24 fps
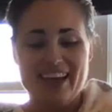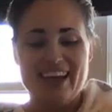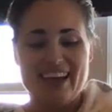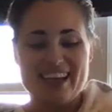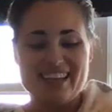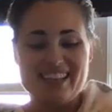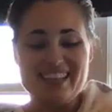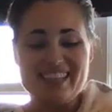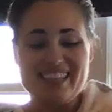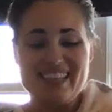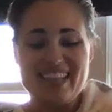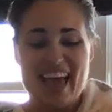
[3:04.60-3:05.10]

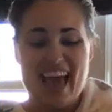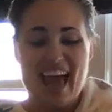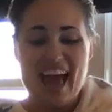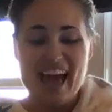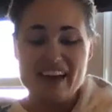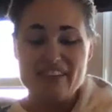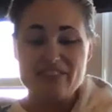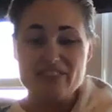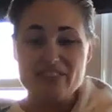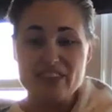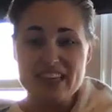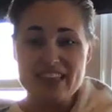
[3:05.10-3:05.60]
and see
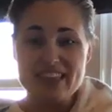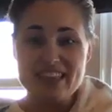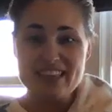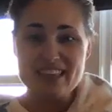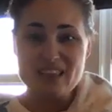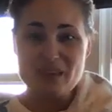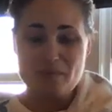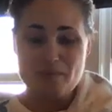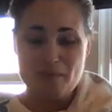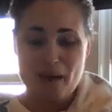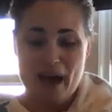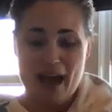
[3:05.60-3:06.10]
everything
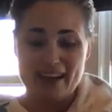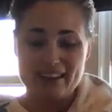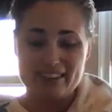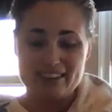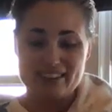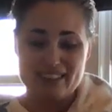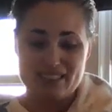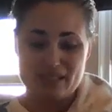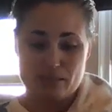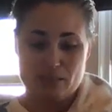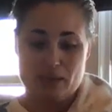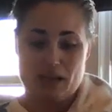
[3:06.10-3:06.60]
that
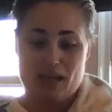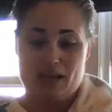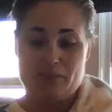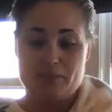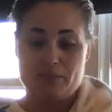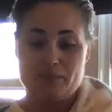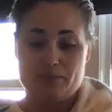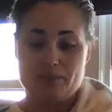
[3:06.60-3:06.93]
mattered to me